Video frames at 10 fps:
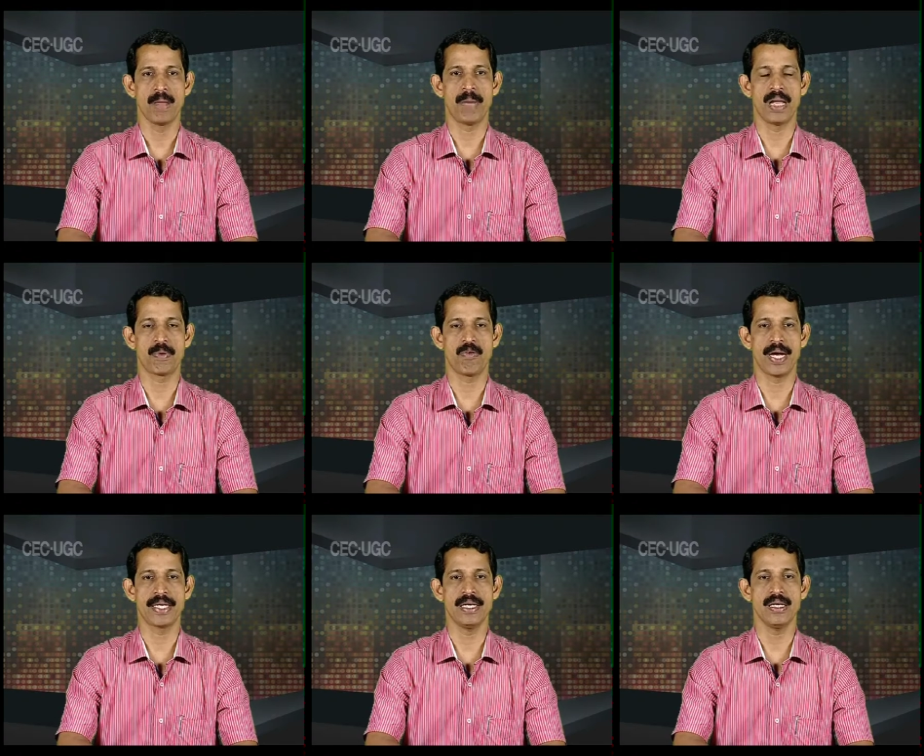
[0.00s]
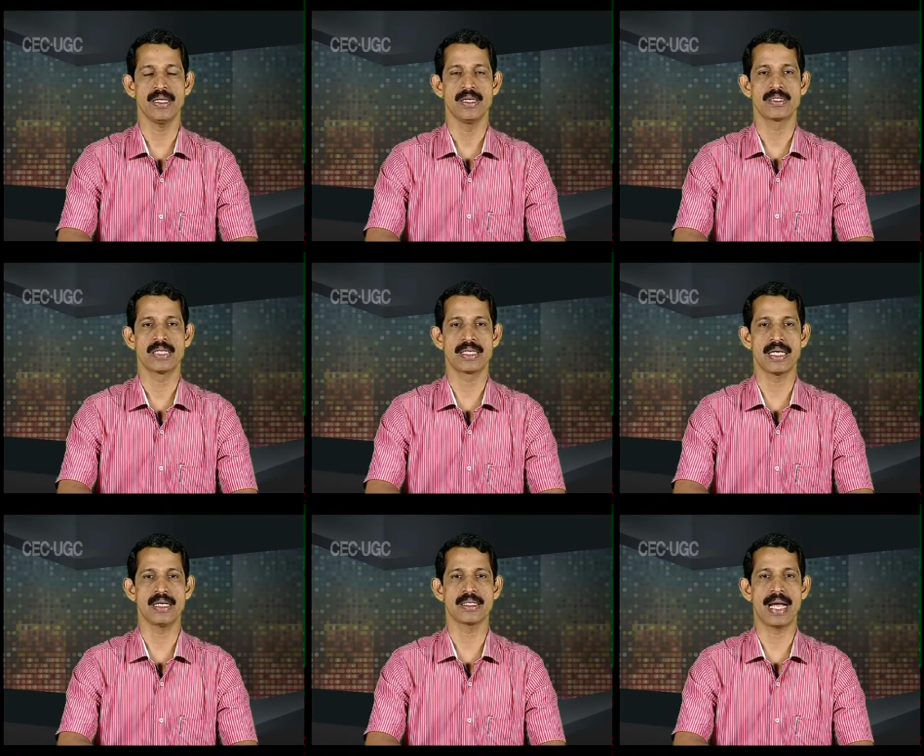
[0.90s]
by providing
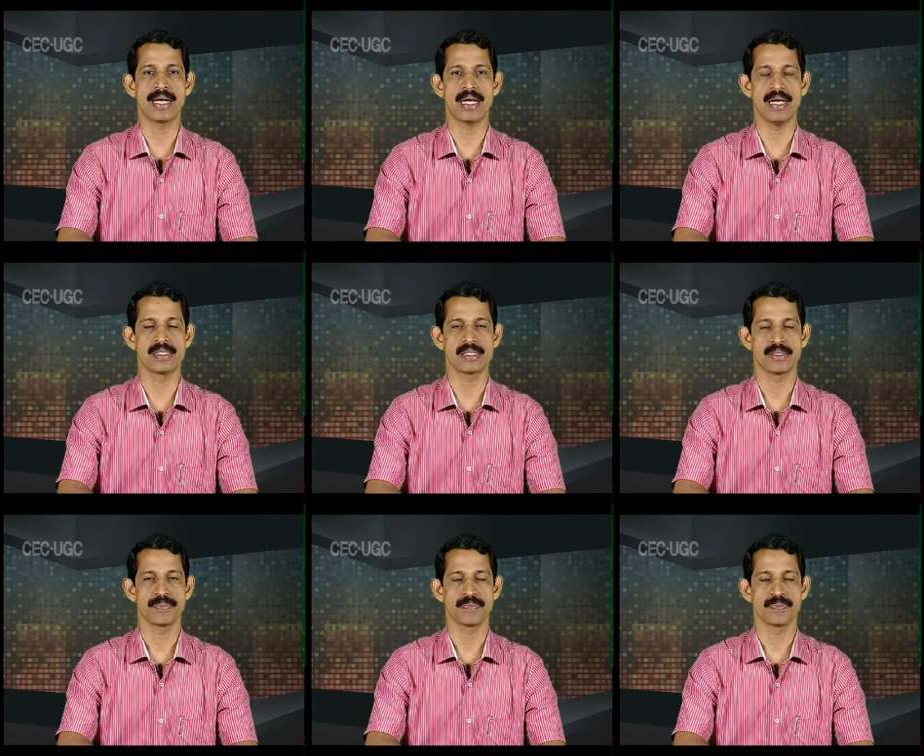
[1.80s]
certain guidelines.